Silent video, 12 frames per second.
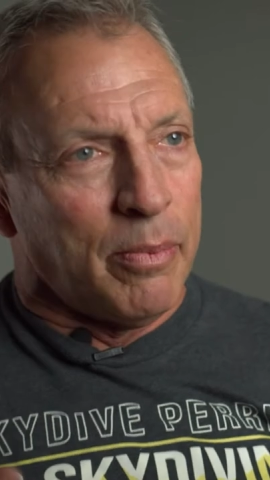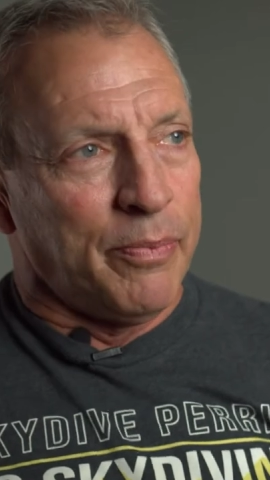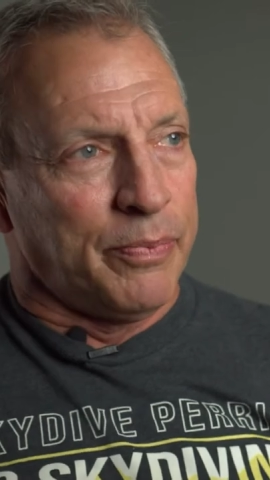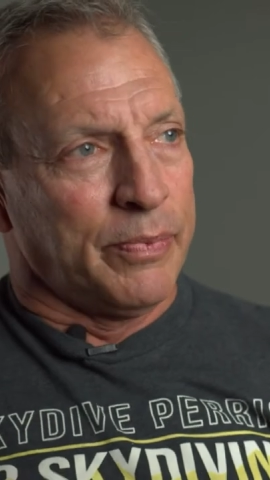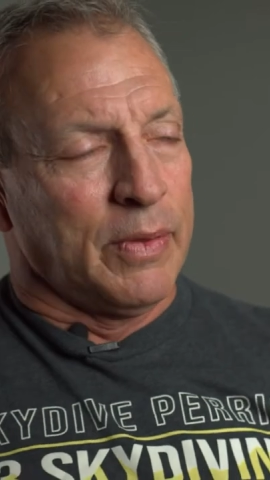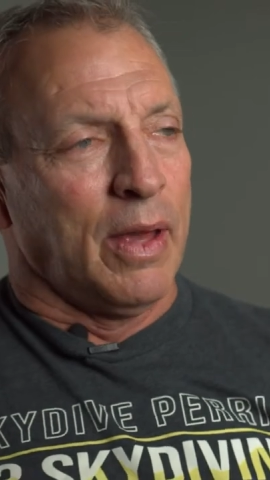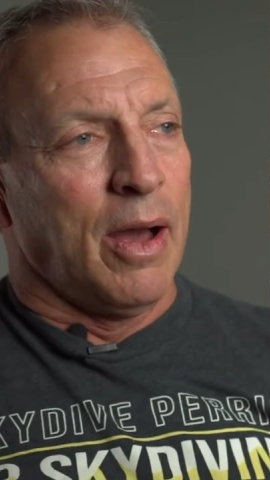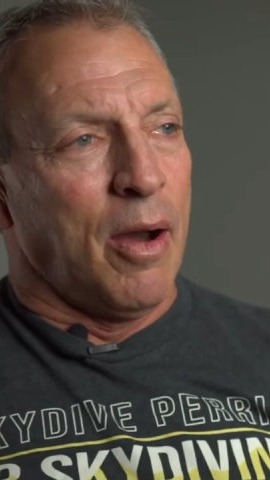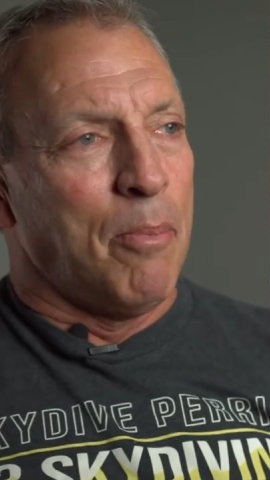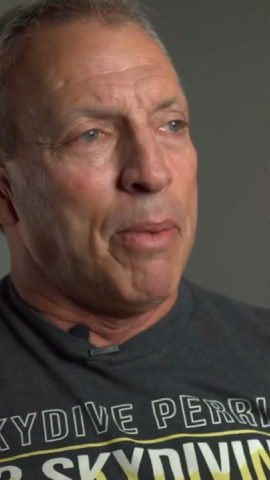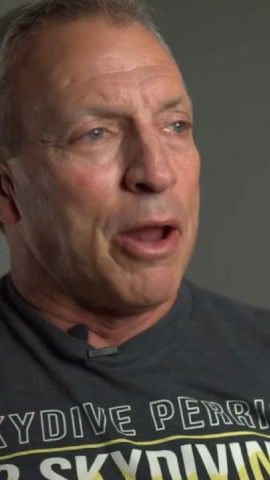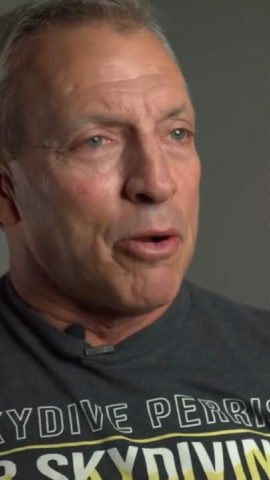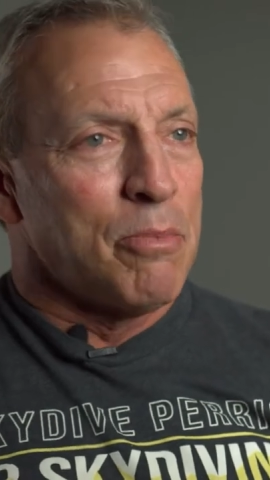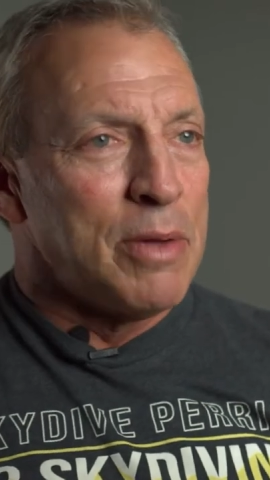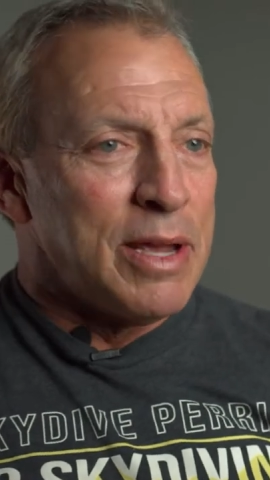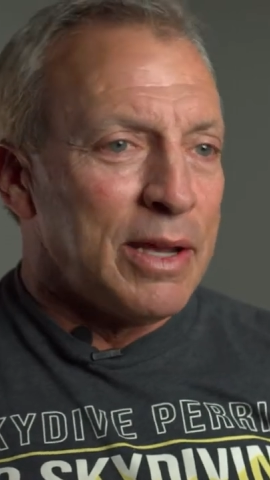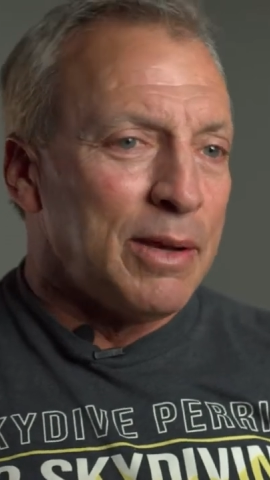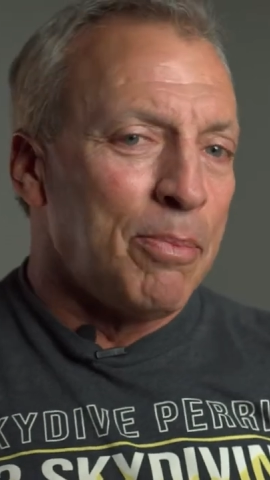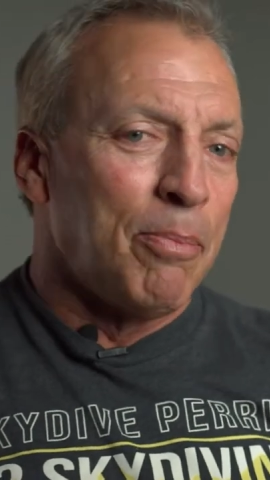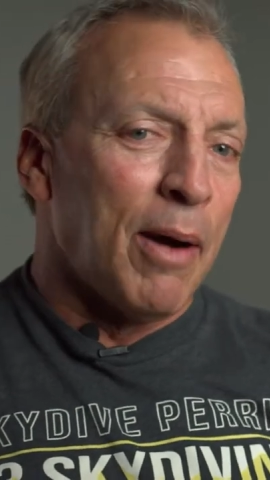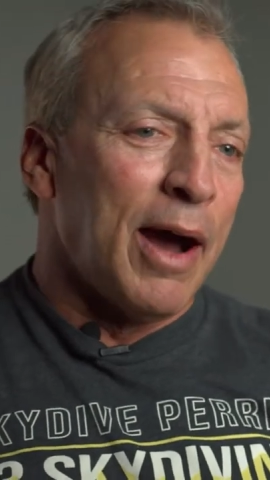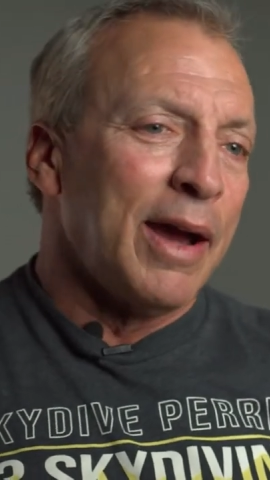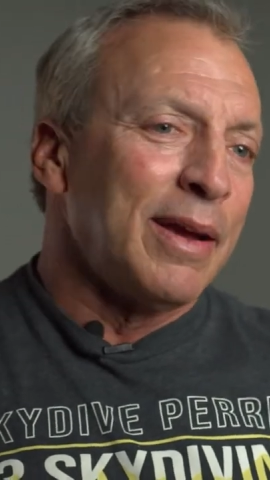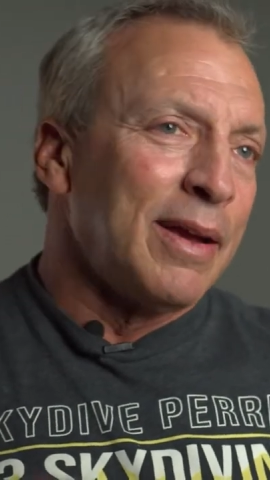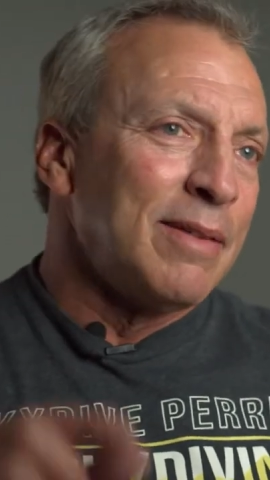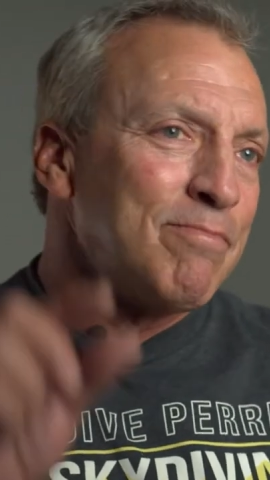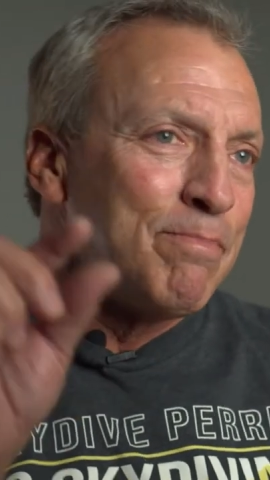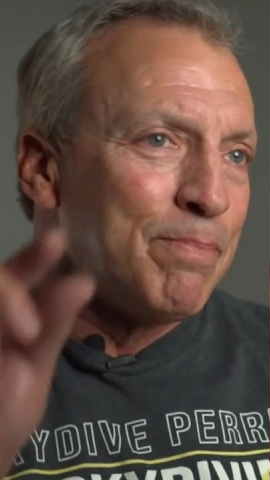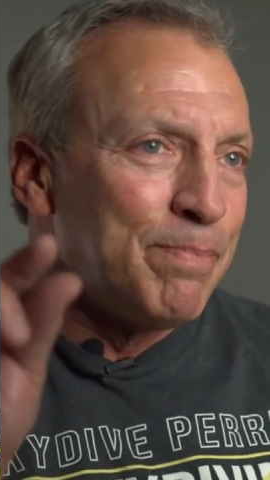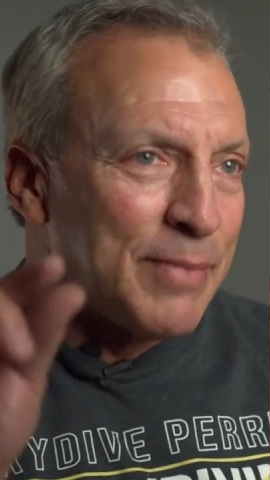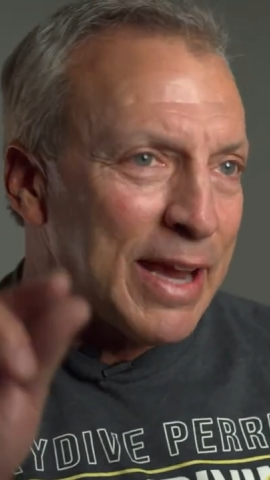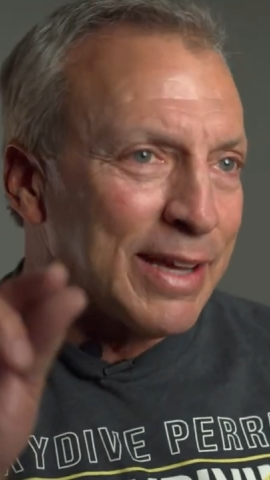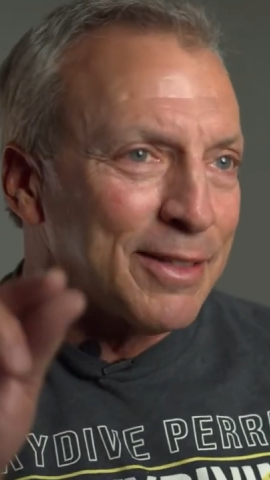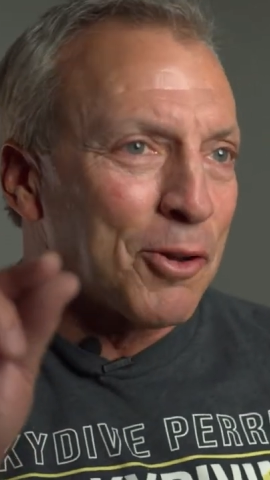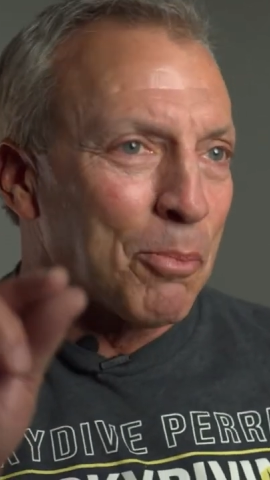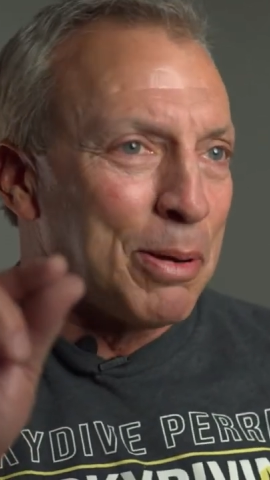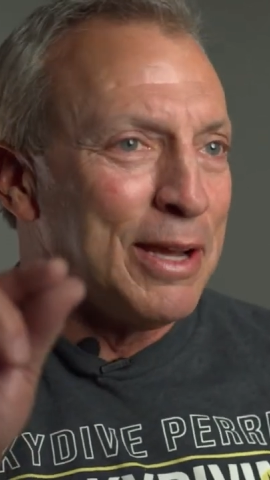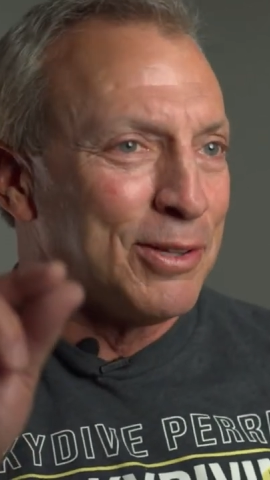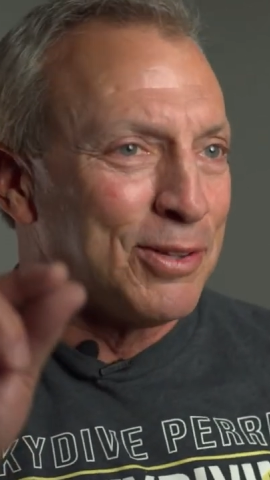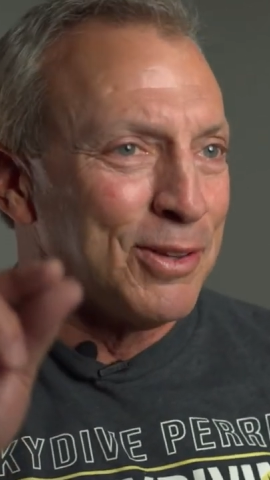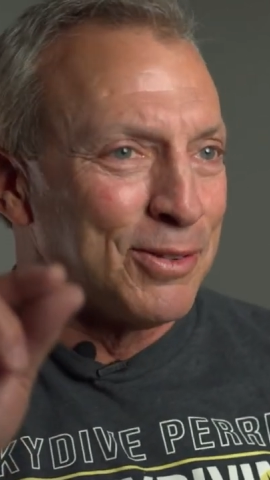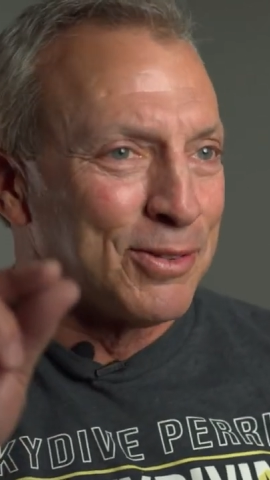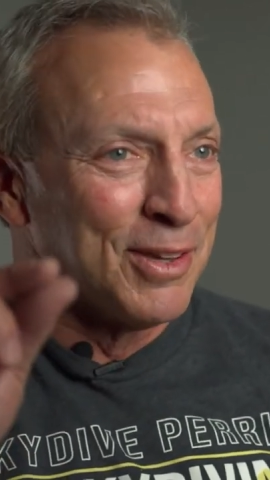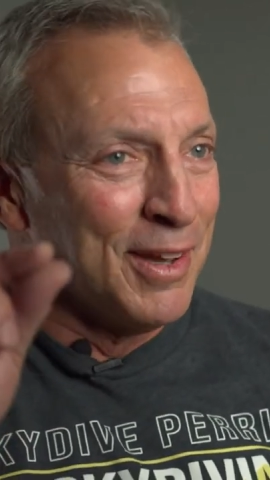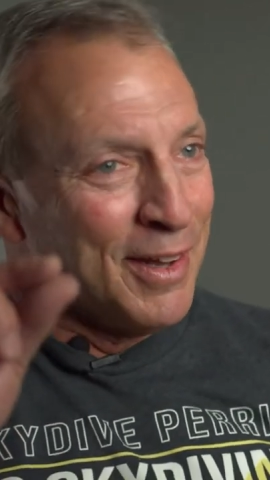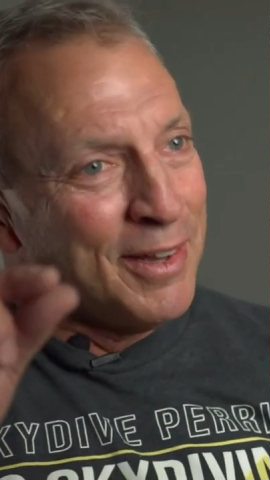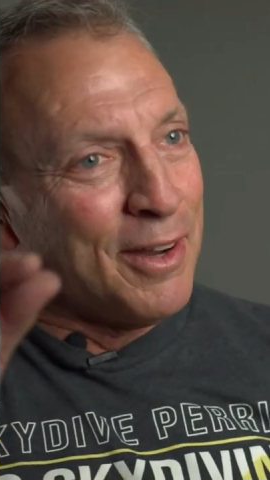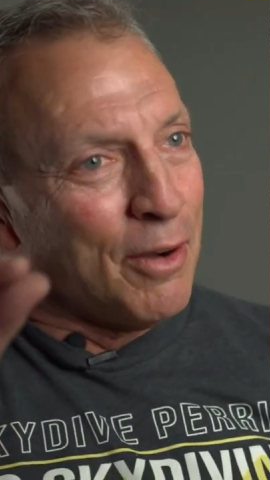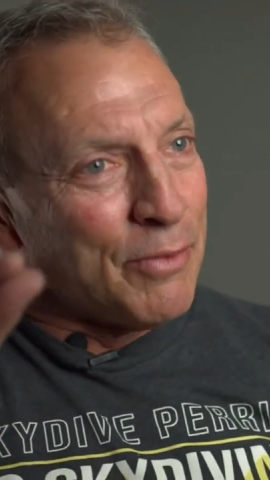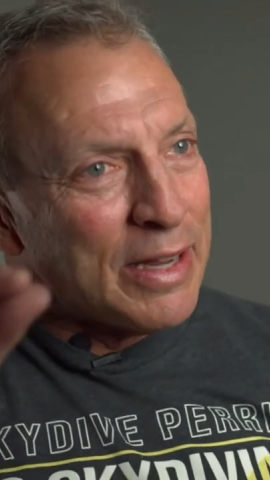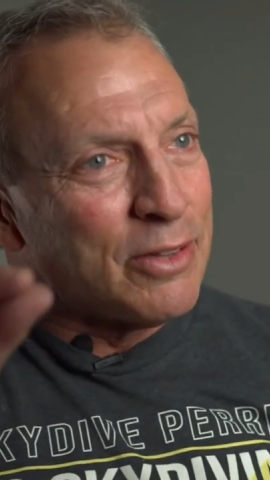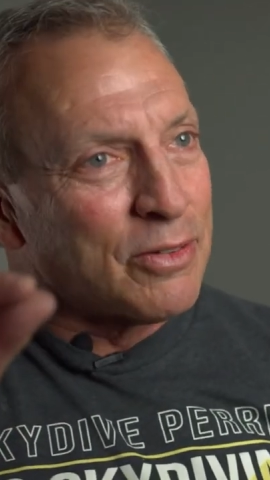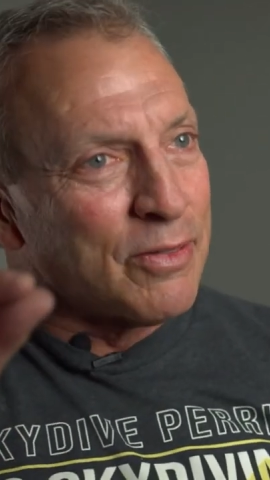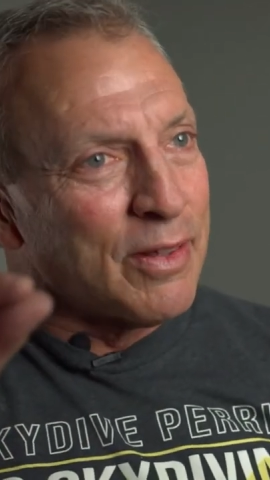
a better me by taking little pieces of each of